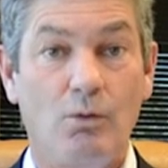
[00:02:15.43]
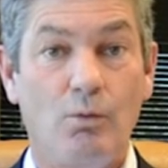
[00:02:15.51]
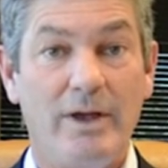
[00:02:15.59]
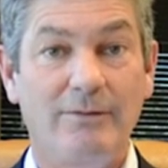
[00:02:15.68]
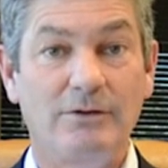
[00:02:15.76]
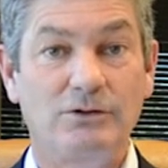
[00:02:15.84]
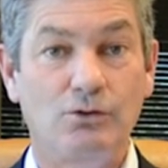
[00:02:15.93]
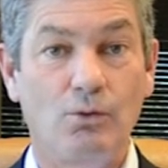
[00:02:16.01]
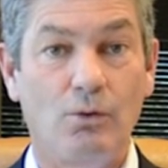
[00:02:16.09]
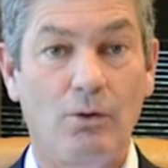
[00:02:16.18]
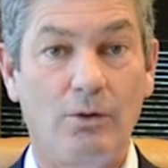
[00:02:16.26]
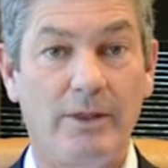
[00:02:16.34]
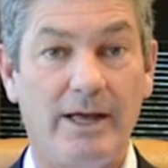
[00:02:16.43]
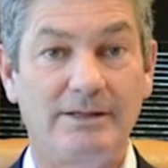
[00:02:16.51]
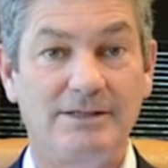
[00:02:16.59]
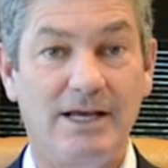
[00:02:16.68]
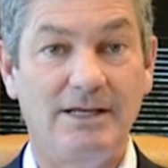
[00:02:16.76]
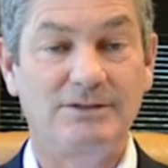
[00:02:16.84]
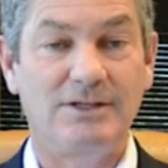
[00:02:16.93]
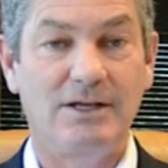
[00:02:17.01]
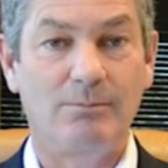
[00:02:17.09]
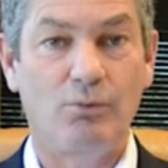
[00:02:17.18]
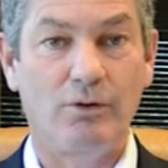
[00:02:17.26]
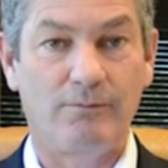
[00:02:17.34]
We have a tool that takes the
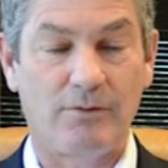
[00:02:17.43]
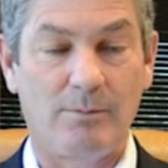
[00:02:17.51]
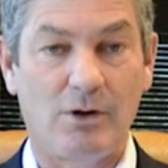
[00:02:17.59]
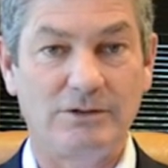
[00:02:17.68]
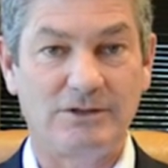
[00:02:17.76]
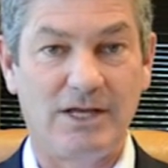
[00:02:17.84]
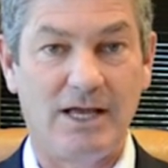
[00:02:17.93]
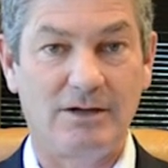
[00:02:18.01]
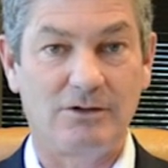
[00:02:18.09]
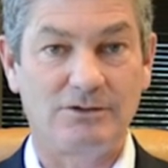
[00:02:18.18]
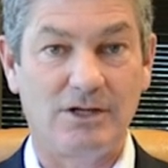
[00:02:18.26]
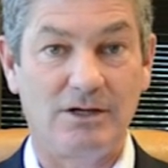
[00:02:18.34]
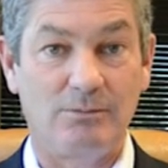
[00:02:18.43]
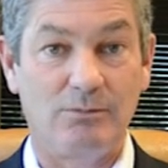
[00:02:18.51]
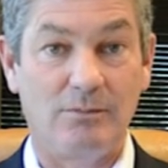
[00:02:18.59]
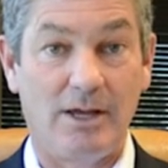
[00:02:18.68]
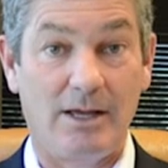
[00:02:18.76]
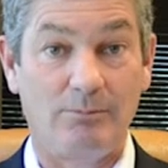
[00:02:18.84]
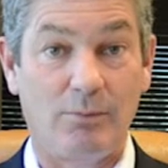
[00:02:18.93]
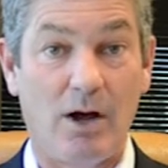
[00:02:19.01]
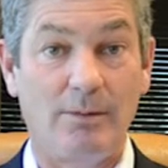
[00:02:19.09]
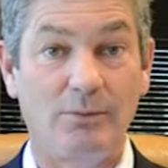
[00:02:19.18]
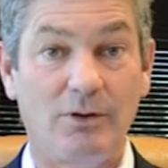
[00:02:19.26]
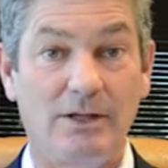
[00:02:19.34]
input from our scanners and
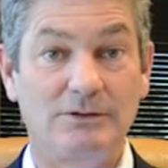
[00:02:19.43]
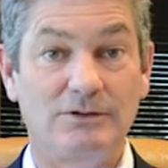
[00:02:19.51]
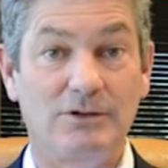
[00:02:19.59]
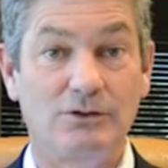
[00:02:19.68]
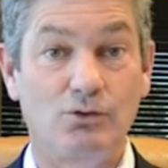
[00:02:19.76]
populates